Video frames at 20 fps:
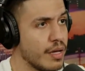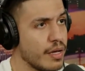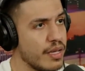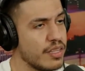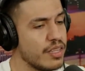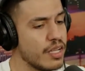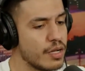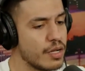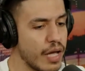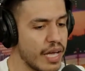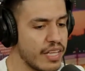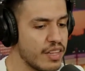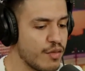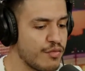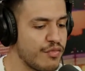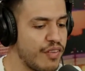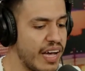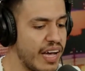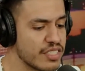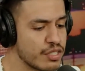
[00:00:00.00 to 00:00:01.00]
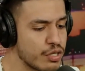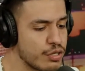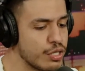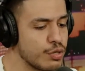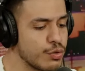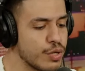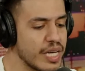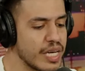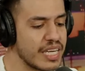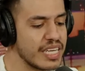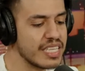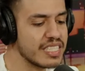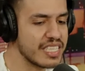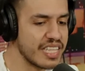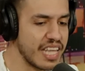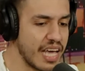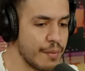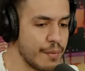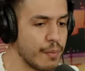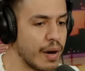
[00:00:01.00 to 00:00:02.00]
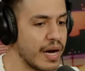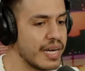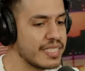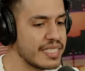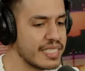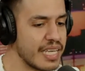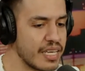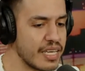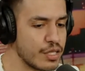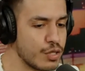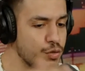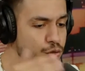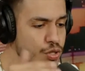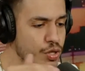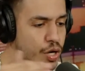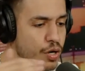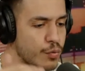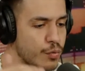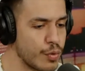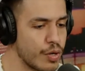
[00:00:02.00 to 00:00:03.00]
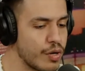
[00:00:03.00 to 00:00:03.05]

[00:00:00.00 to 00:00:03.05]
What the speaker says: And the faster you get into that mindset, you start